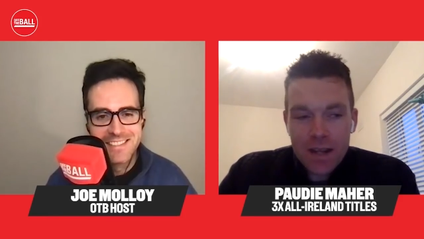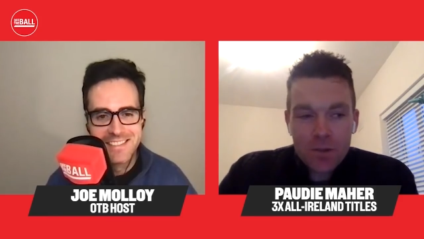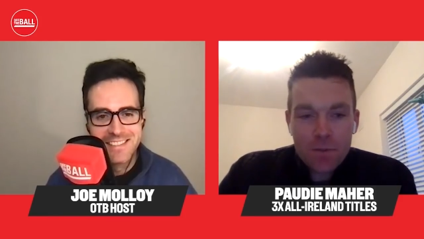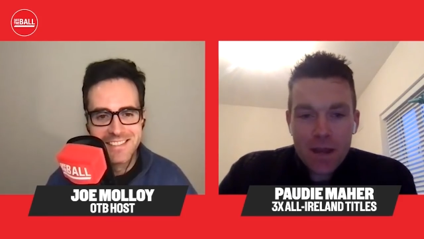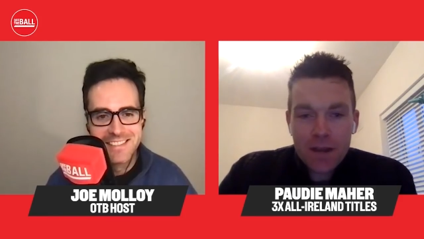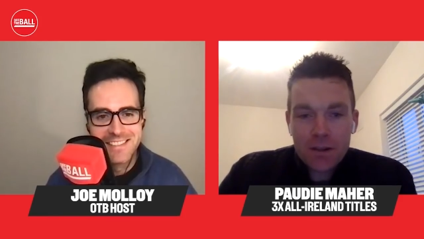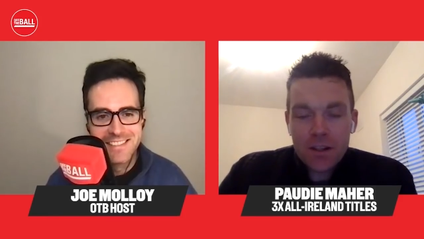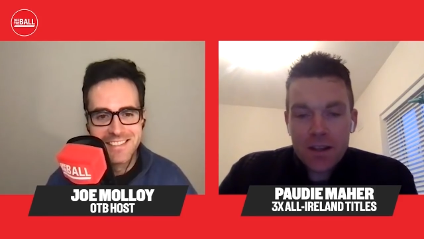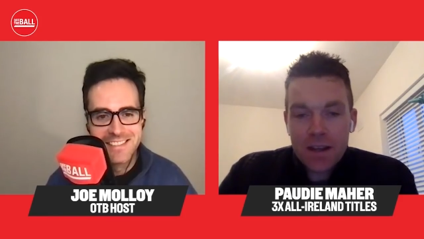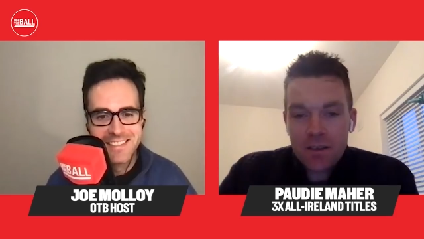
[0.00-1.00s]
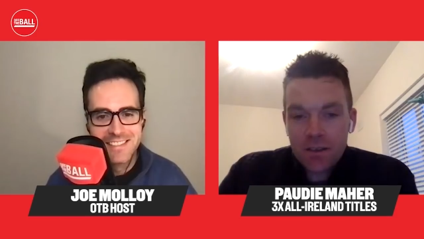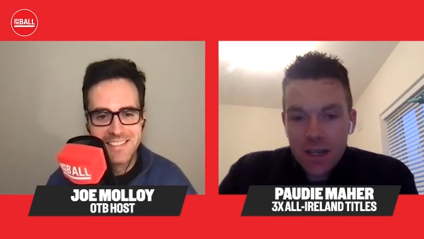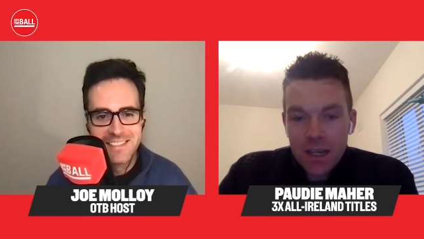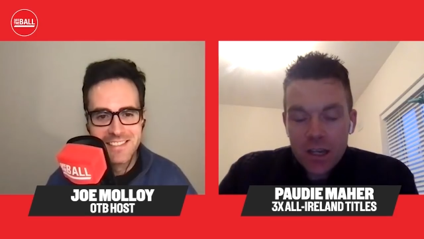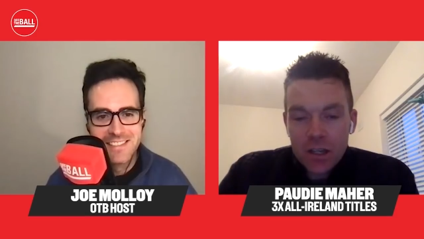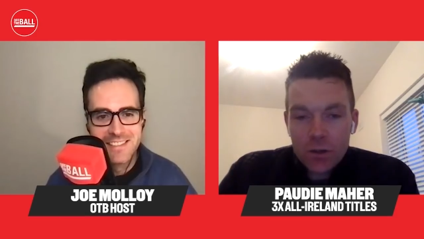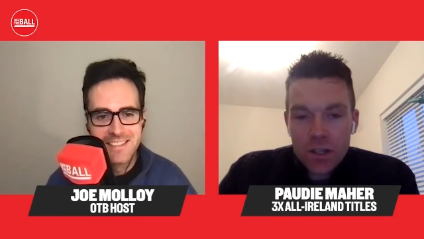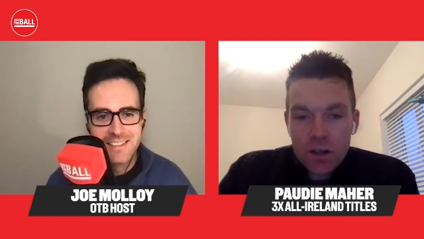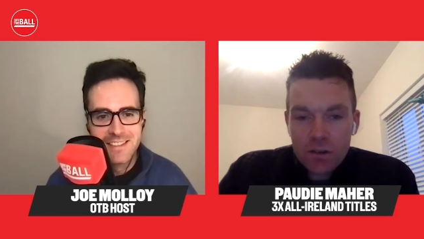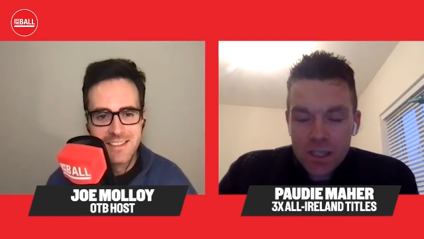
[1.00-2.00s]
Speaker 1: um, demanding in that, you know,
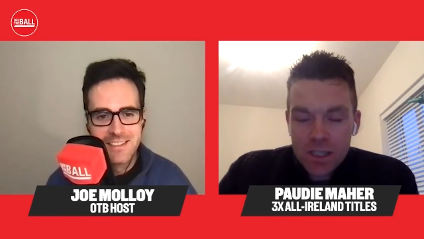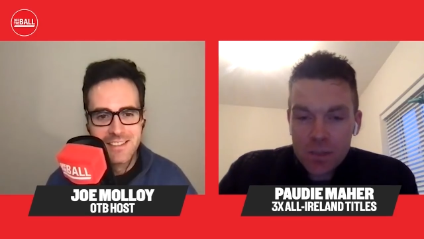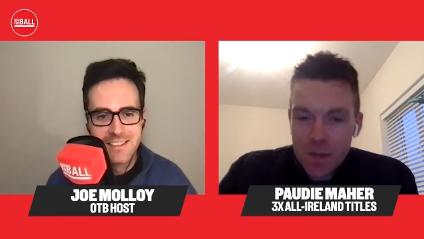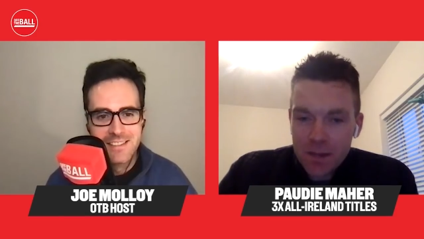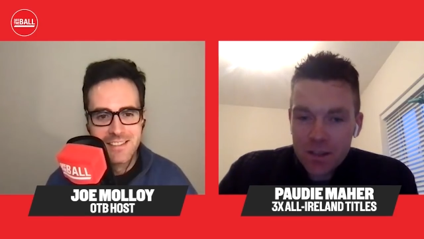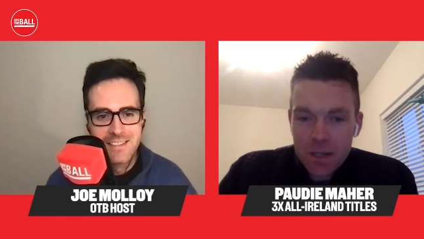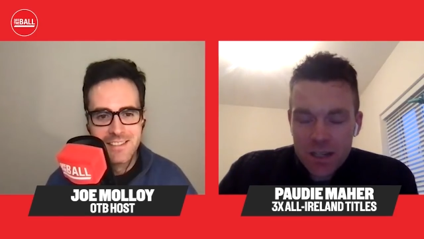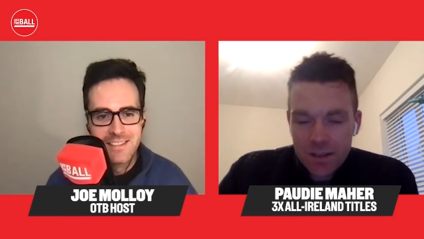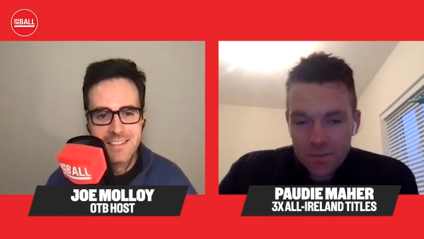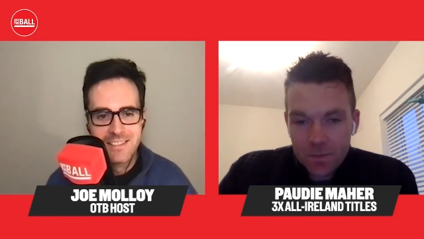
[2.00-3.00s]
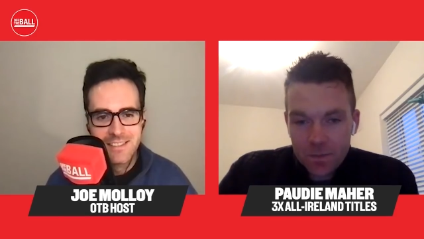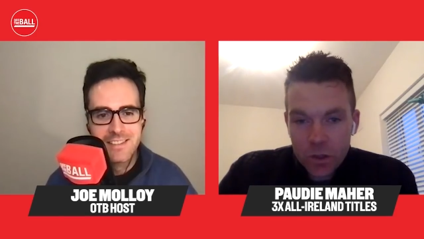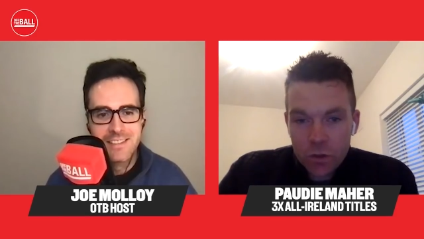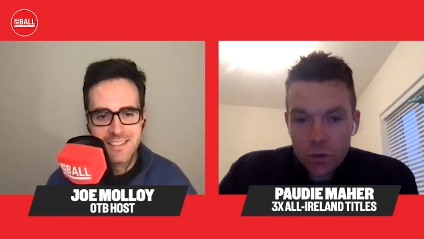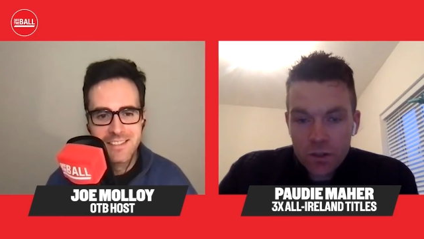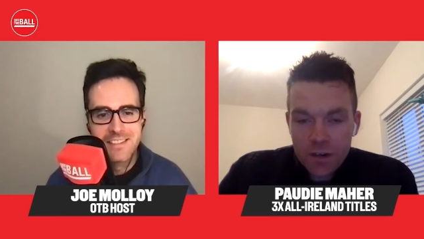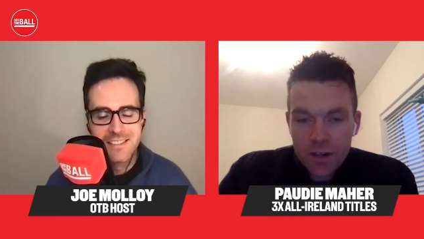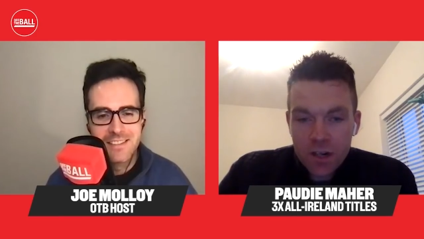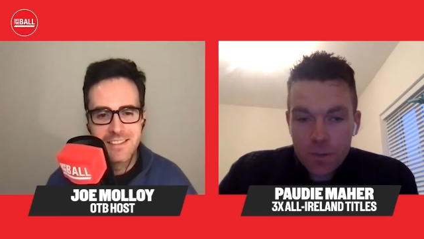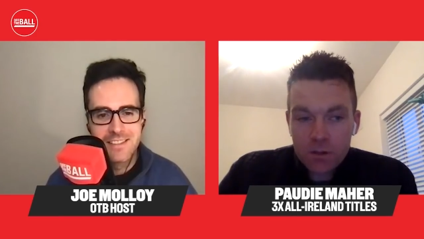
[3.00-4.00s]
they always expect to be, you know, there,
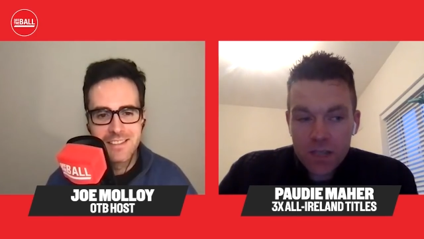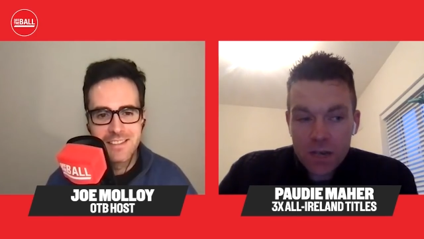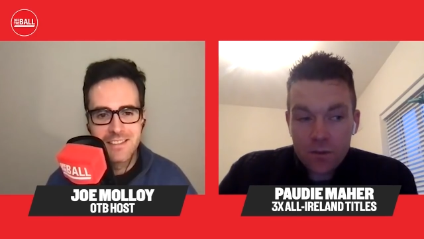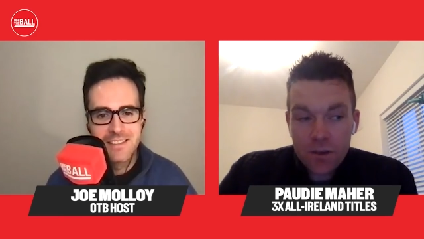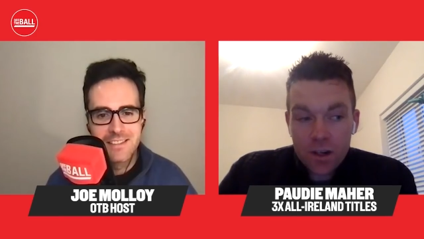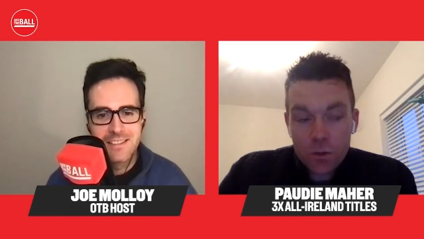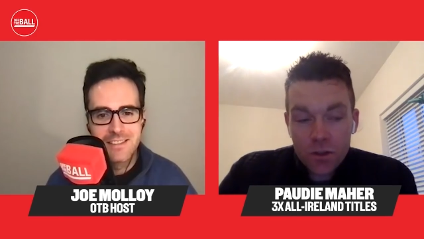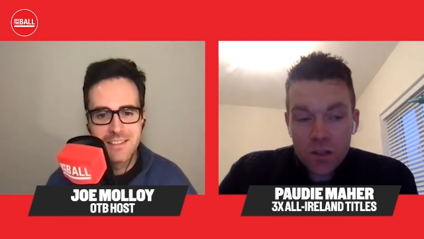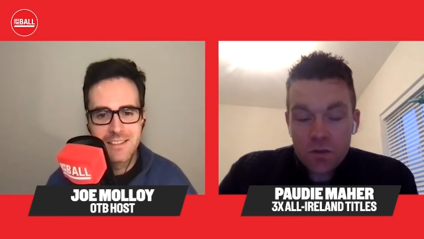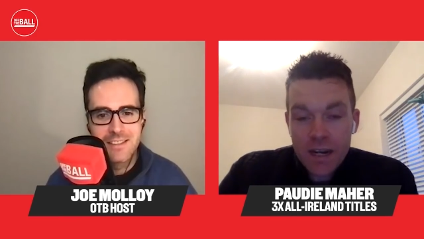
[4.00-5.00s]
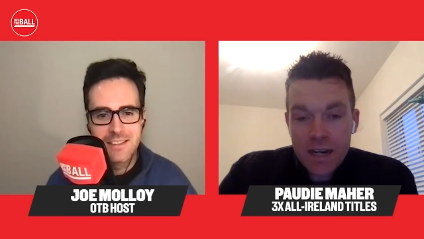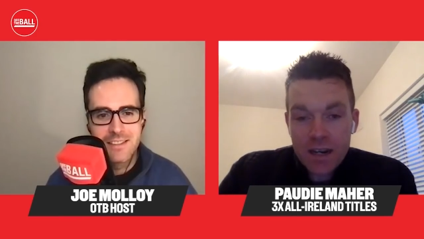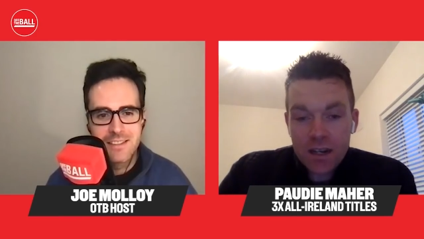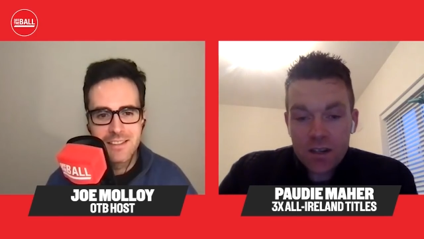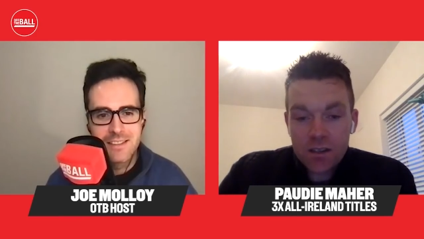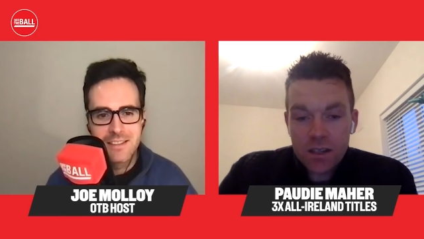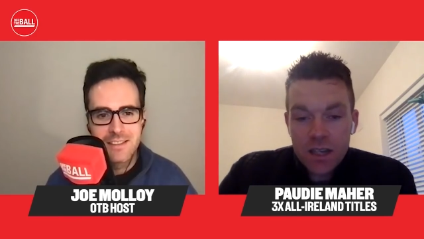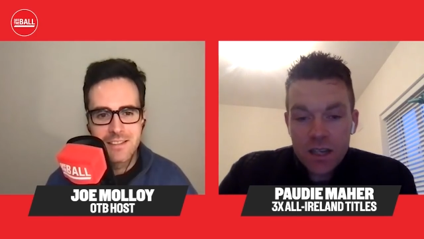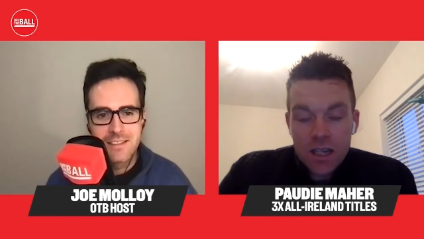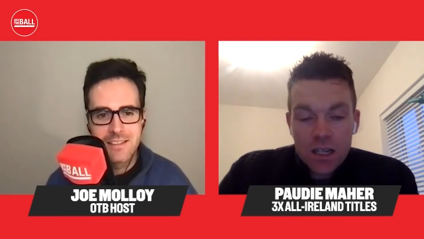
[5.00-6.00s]
thereabouts every year, which is fine, because
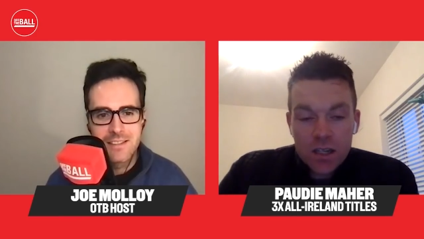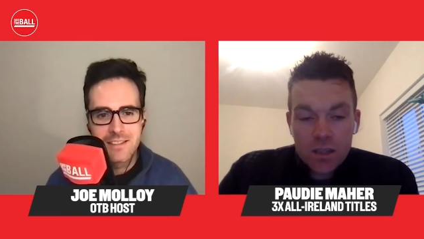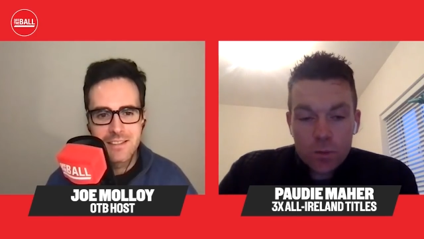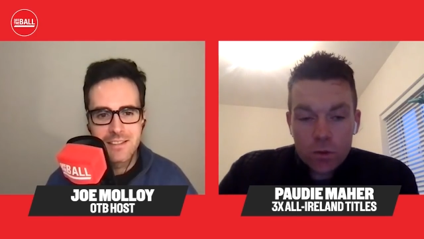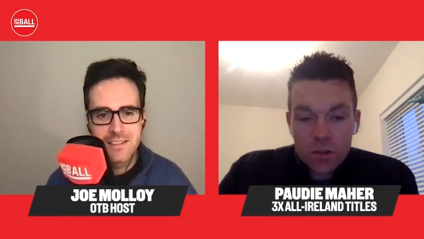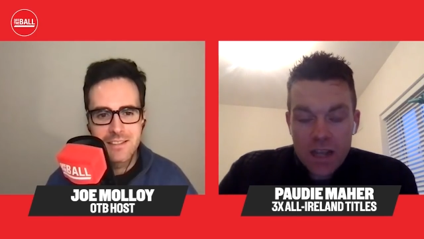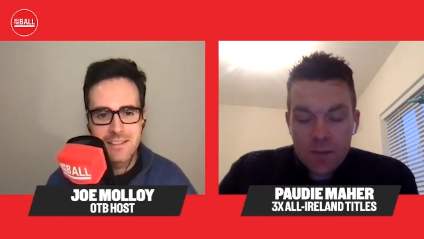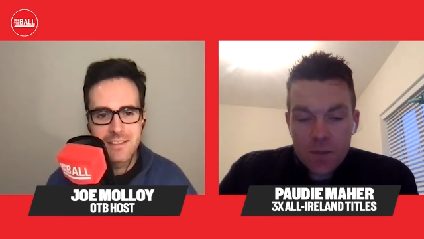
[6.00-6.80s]
like, I suppose they have